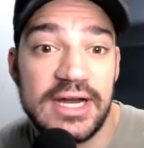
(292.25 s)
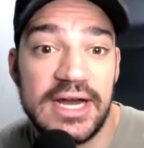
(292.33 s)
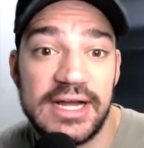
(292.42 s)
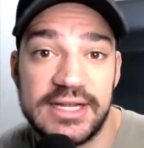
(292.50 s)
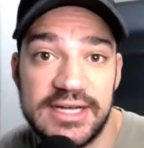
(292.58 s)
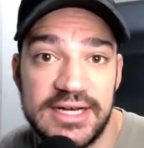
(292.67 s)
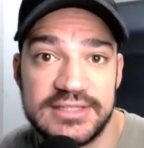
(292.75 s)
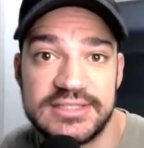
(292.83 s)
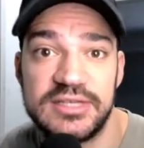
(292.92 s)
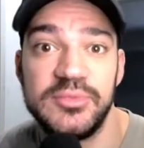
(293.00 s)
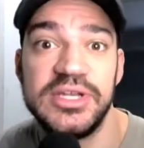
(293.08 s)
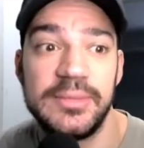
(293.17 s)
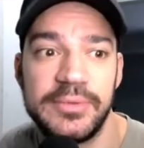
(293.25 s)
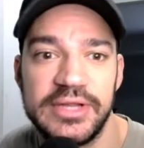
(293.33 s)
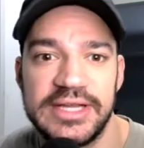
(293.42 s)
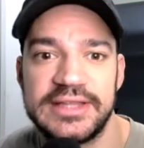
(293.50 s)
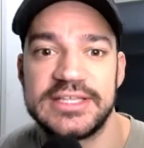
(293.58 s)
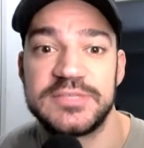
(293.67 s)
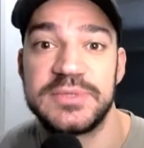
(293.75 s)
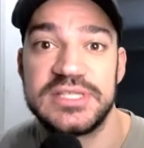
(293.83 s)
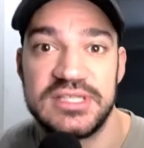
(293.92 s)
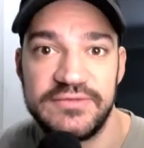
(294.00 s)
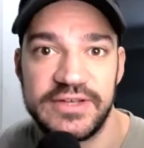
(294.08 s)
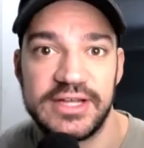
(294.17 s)
icon to manipulate the
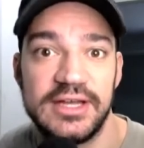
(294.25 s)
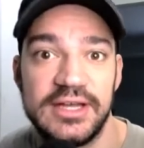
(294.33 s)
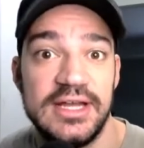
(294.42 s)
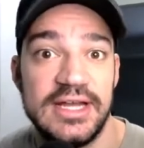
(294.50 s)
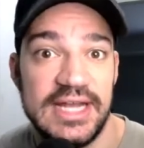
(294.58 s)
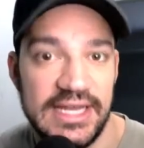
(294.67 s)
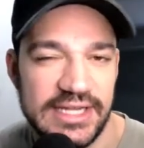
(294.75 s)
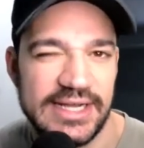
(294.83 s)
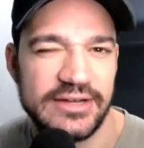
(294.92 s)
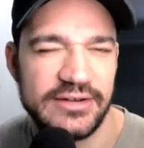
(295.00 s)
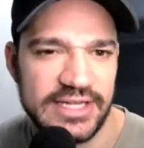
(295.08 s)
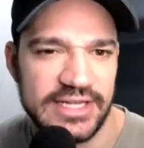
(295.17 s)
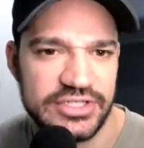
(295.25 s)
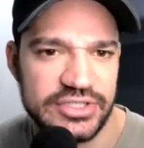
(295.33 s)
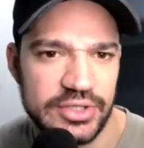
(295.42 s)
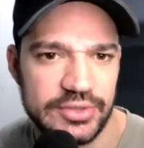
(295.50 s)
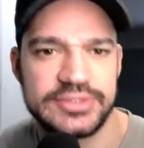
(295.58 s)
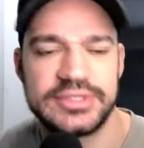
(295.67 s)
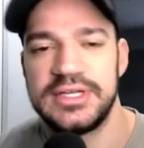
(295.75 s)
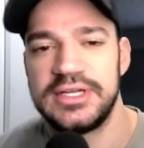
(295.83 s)
specific indicator that you chose.